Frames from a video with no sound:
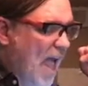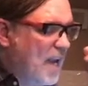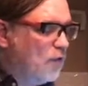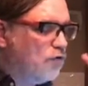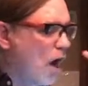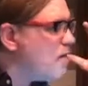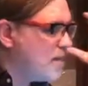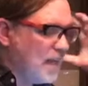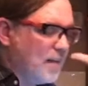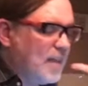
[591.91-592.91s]
and
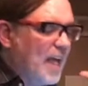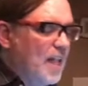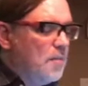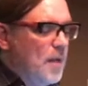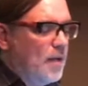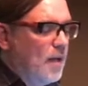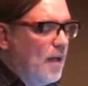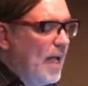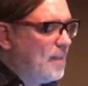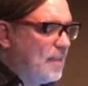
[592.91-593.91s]
dons it as a helmet,
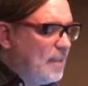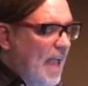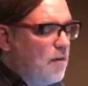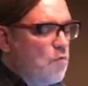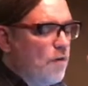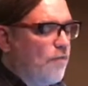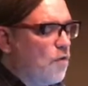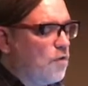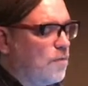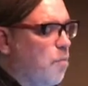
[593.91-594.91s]
its stand
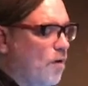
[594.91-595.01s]
reverse